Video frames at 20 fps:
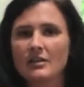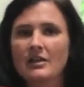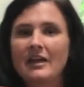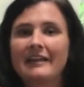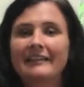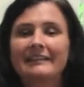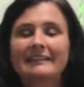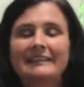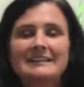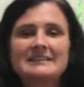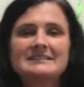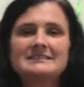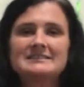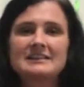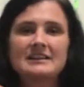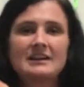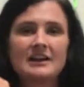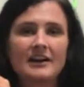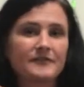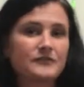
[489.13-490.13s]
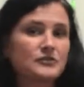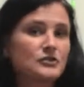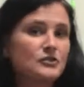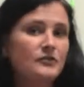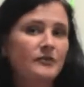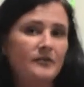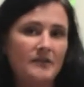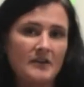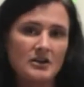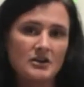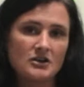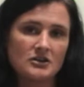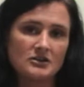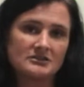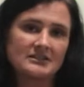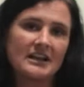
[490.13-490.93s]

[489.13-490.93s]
at least a few fingers